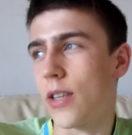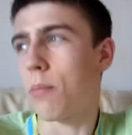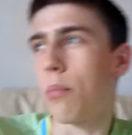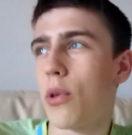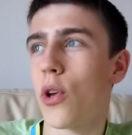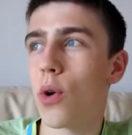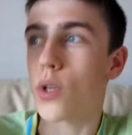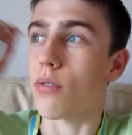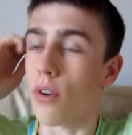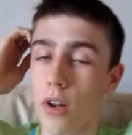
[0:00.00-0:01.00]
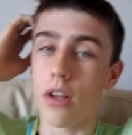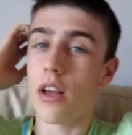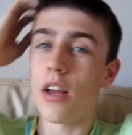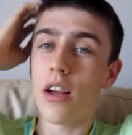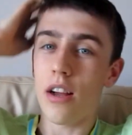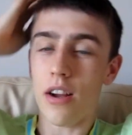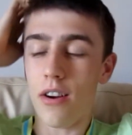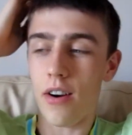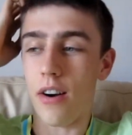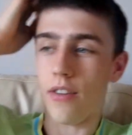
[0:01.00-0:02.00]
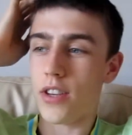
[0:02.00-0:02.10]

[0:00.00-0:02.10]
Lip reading: it's beautiful. Oh,